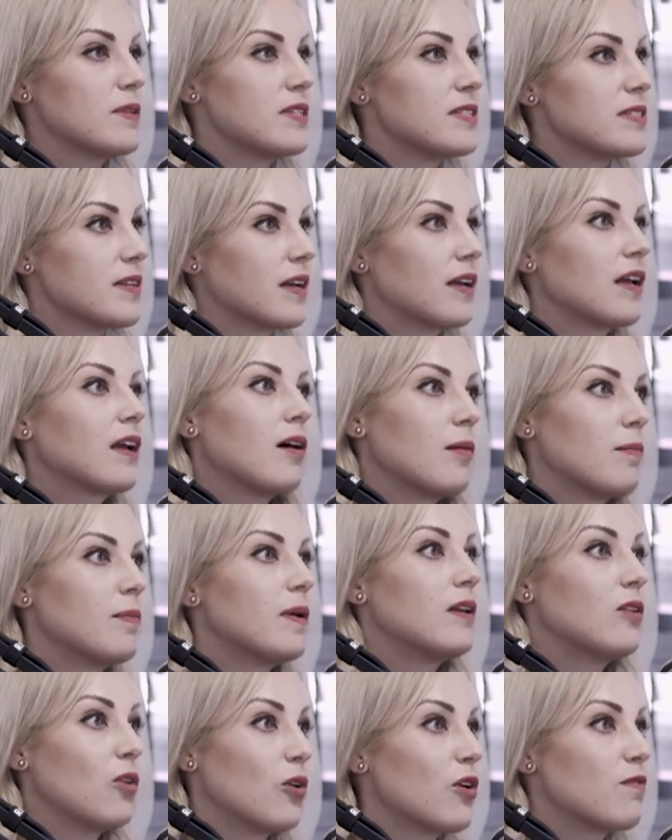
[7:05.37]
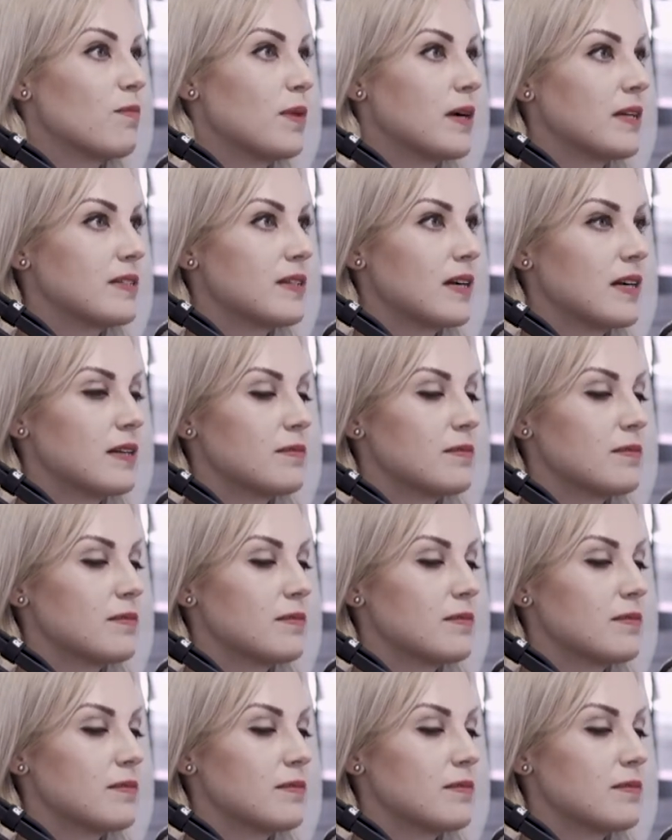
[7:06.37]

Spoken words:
is taking up a lot of my time.